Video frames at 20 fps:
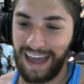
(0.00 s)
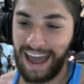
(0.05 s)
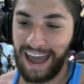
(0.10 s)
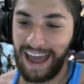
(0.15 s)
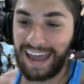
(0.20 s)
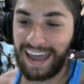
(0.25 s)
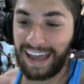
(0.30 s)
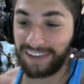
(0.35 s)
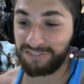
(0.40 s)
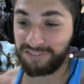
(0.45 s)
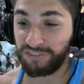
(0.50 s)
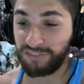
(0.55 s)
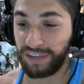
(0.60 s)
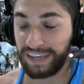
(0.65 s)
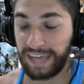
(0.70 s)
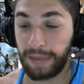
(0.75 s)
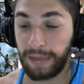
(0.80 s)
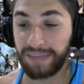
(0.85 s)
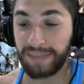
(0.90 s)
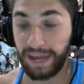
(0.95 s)
I
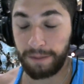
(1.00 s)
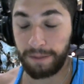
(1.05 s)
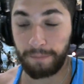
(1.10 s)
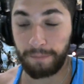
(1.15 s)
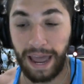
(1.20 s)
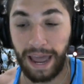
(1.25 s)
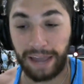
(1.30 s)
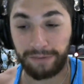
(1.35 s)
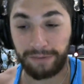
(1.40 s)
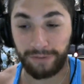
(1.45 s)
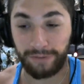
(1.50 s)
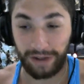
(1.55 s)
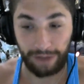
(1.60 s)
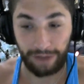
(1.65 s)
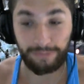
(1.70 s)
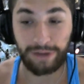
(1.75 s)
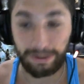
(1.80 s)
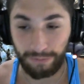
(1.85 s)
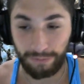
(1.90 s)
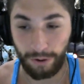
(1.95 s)
actually kept that in mind when I
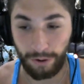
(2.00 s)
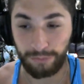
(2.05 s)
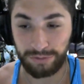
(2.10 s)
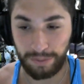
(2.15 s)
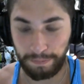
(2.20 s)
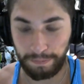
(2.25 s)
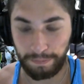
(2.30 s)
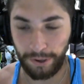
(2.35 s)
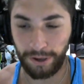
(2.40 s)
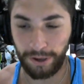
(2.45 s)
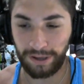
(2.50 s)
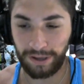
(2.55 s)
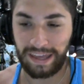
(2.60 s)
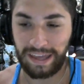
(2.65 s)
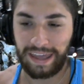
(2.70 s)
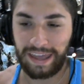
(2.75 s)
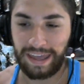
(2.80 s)
rewrote the book,